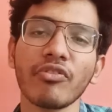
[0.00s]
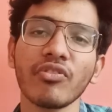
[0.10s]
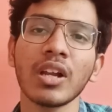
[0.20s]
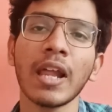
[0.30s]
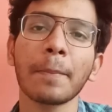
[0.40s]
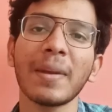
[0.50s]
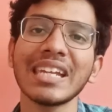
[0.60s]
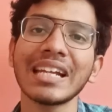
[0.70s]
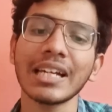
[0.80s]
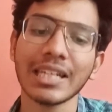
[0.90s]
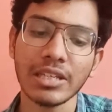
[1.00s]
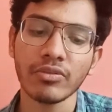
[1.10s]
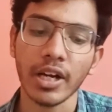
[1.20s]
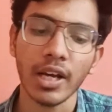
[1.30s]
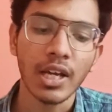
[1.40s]
like particular
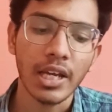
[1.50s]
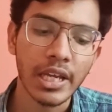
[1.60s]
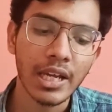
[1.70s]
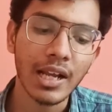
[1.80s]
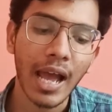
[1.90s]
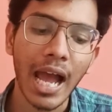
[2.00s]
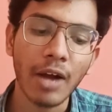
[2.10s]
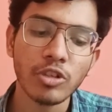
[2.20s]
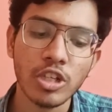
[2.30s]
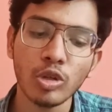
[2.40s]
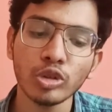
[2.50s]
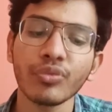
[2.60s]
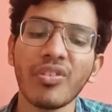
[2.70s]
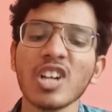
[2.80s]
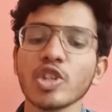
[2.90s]
keyword. Here I have to use
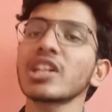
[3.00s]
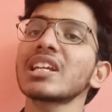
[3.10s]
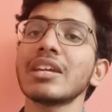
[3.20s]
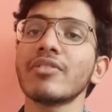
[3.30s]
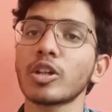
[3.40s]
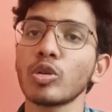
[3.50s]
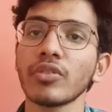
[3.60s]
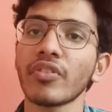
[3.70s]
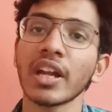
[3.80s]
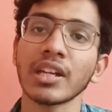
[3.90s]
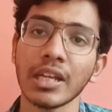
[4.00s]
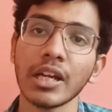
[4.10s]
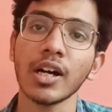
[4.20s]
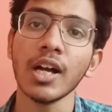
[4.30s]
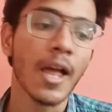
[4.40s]
function keyword to define
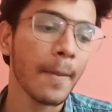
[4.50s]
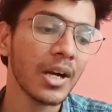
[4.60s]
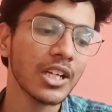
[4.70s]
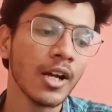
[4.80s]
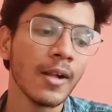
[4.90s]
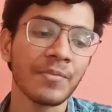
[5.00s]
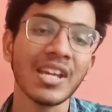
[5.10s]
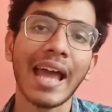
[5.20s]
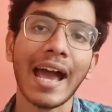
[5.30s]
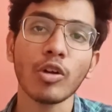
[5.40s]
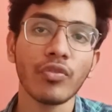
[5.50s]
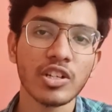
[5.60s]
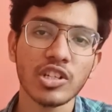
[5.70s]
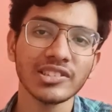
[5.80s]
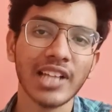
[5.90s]
here, but in arrow
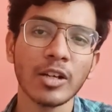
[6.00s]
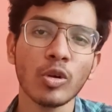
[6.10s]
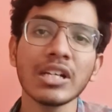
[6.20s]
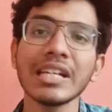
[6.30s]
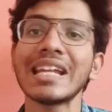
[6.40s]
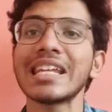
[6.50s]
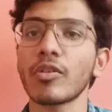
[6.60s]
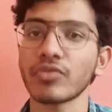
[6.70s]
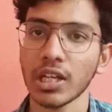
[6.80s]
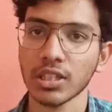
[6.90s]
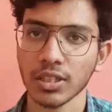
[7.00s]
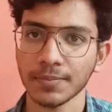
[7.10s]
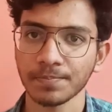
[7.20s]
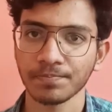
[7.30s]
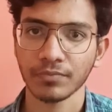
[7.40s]
functions I don't need any of that.
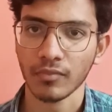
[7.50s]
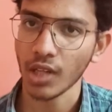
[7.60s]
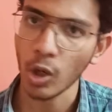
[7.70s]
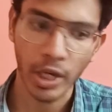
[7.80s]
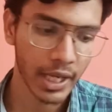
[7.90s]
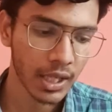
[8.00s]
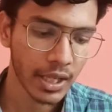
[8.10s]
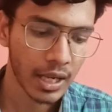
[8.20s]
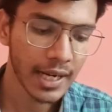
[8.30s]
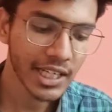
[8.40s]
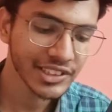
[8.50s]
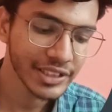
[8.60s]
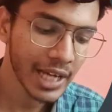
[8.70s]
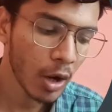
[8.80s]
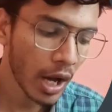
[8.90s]
Okay, let us see
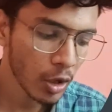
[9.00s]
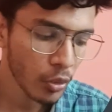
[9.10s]
how arrow